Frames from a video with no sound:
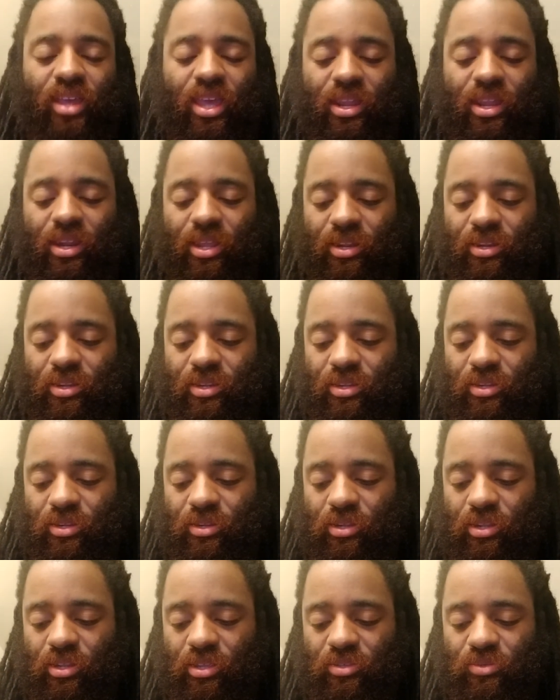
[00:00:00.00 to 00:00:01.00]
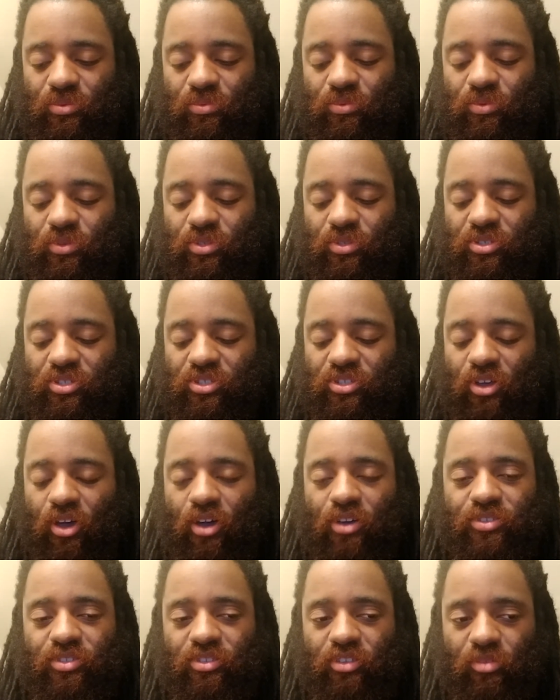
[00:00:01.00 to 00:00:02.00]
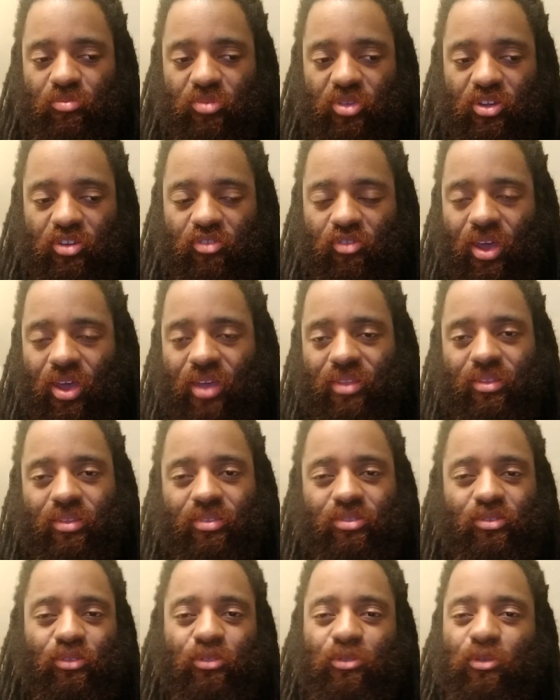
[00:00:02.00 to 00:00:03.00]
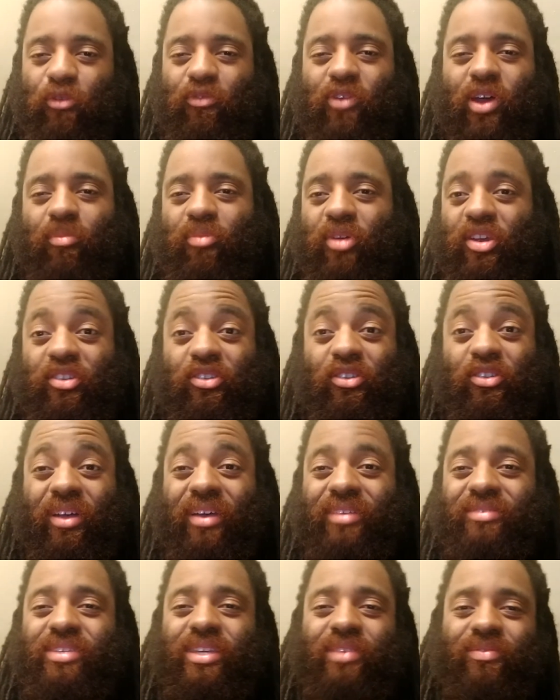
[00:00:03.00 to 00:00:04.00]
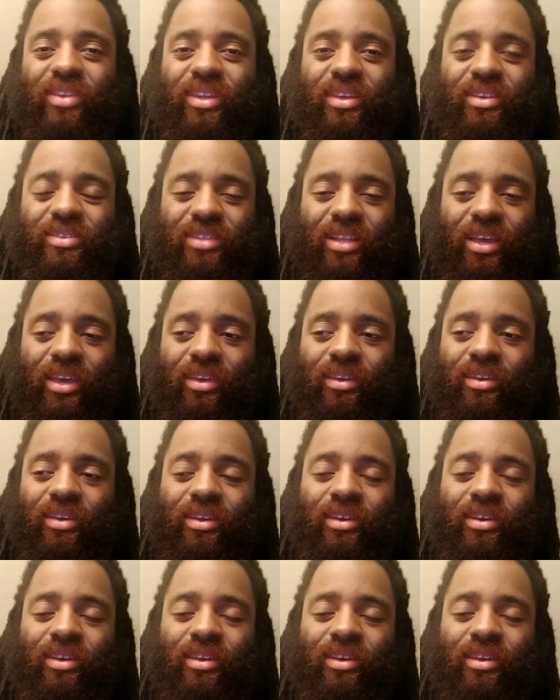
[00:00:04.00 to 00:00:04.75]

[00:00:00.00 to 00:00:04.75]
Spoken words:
and then these will just cause you to be attracted to low vibrational activities, like,